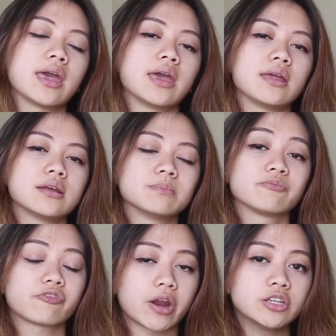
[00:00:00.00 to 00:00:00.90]

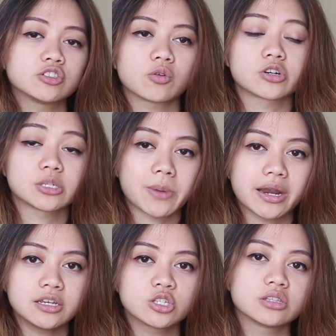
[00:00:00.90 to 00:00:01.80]
and French or
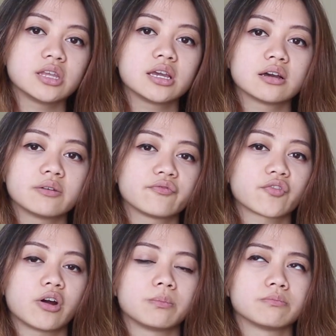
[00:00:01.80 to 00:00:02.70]
Spanish, they come
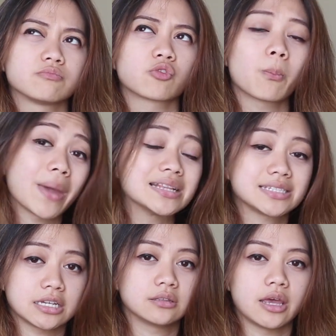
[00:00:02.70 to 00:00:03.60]
from
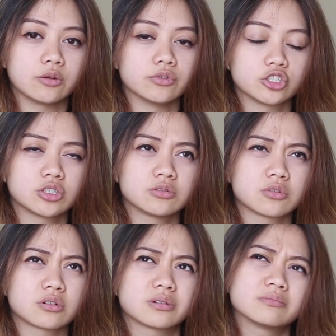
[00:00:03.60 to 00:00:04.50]
Romantic language
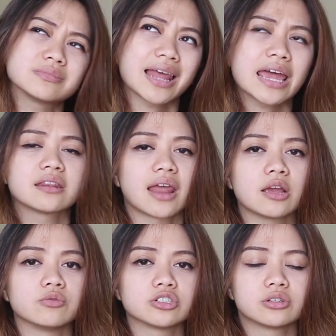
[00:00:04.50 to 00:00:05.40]
or Latin
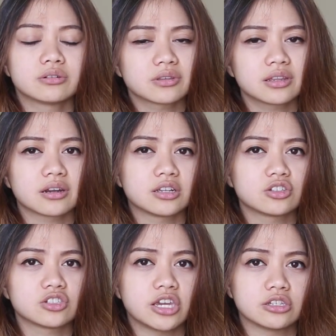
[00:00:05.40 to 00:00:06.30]
language. I think they're
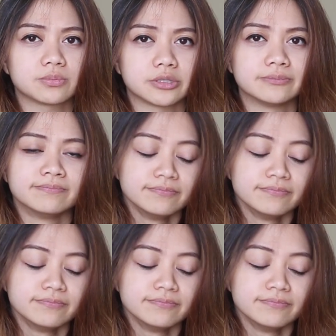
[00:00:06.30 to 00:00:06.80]
interchangeable.